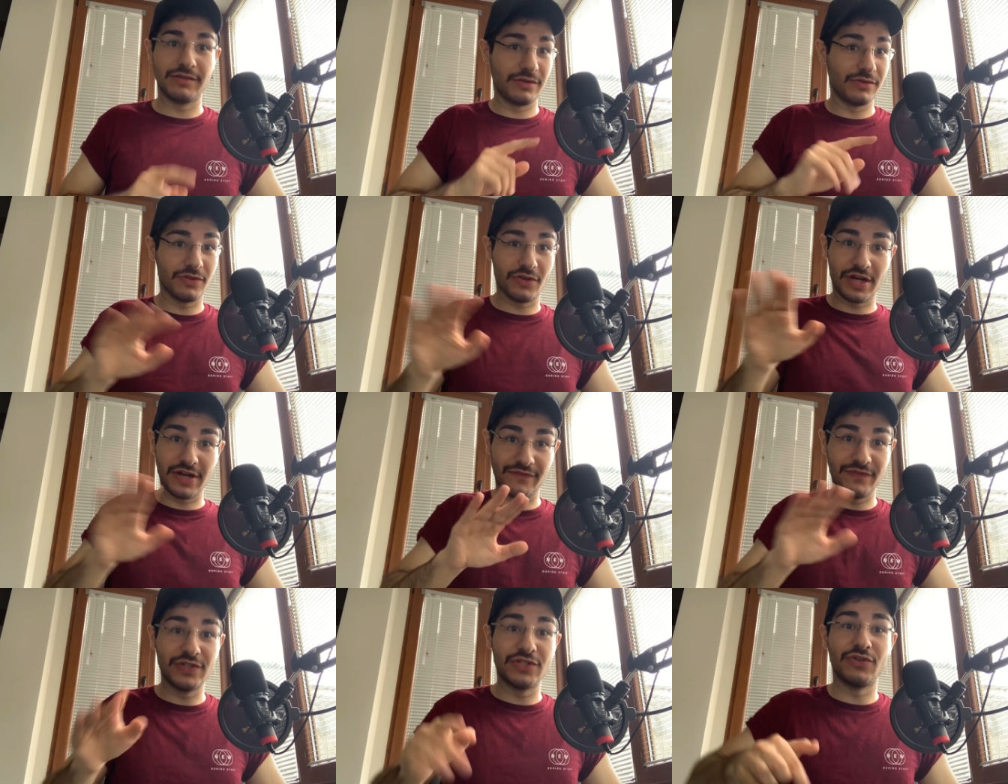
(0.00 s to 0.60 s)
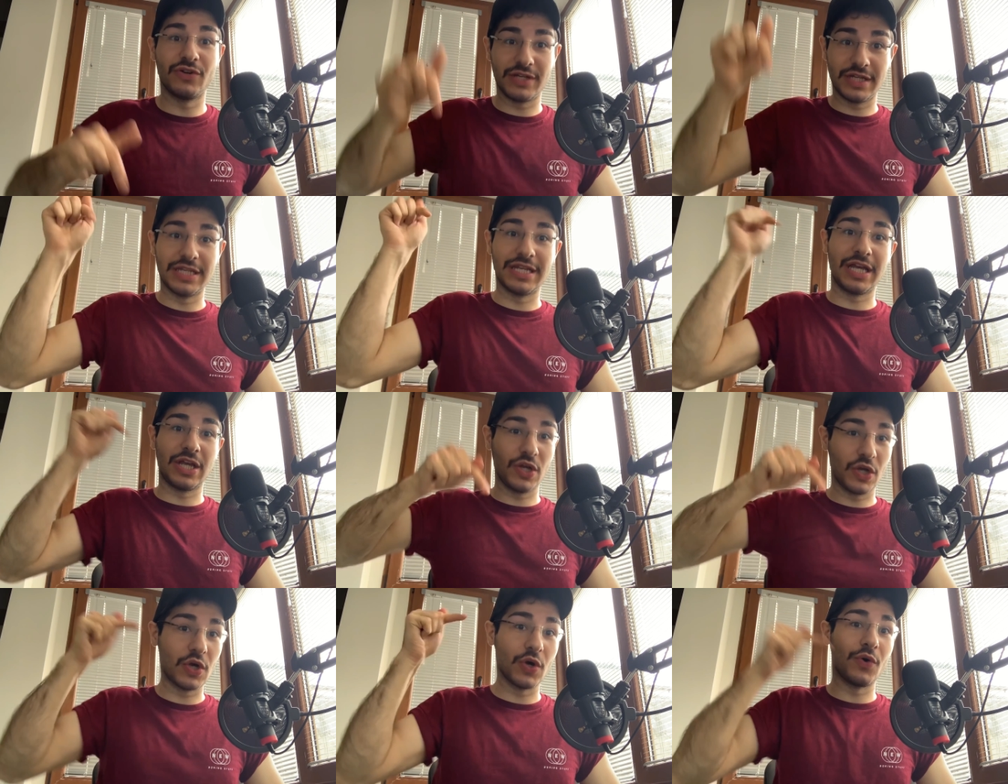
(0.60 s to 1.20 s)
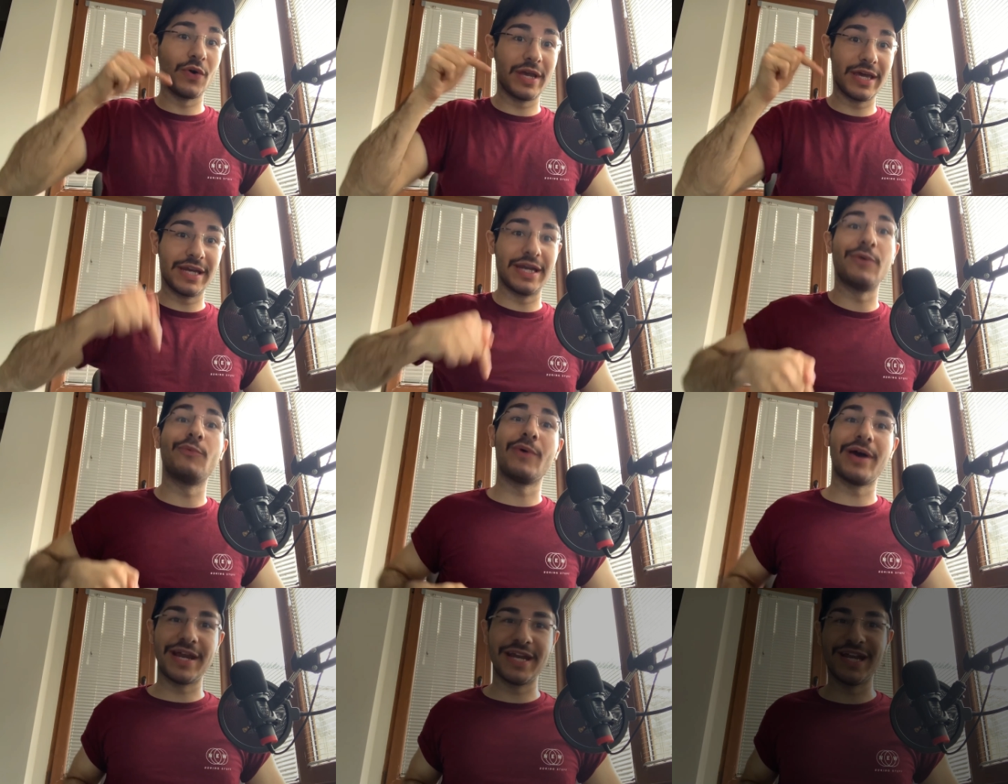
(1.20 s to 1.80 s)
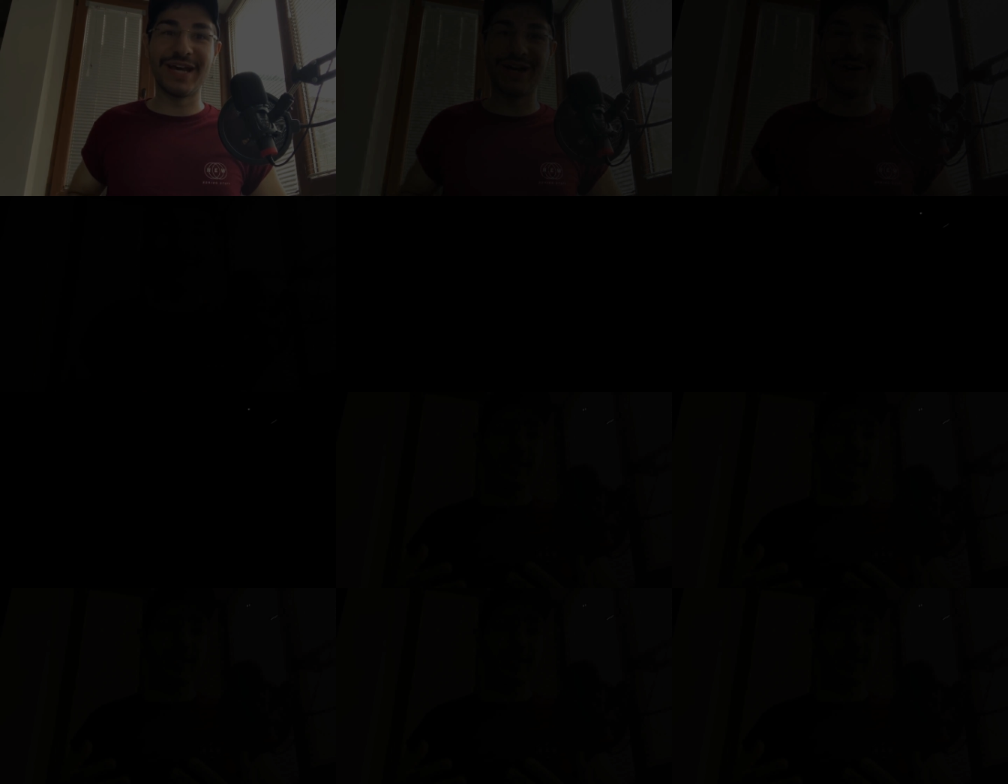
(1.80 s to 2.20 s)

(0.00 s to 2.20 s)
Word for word: Not even joking, like go get it right now.